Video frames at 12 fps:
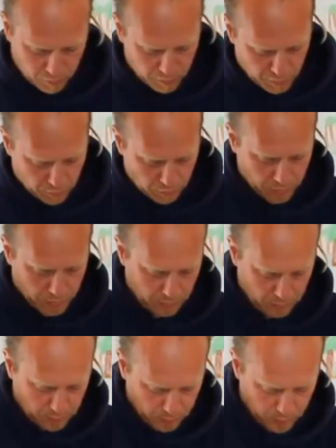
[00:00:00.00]
He will be
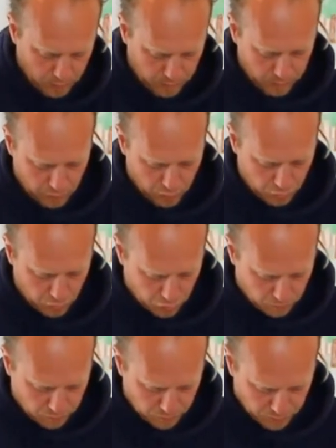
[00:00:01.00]
able to do the
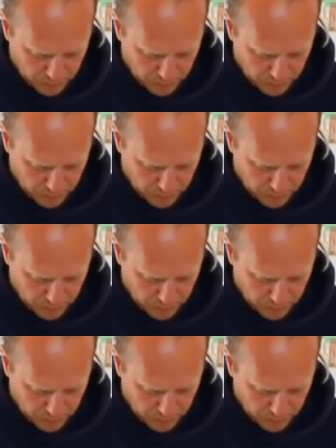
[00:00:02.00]
job by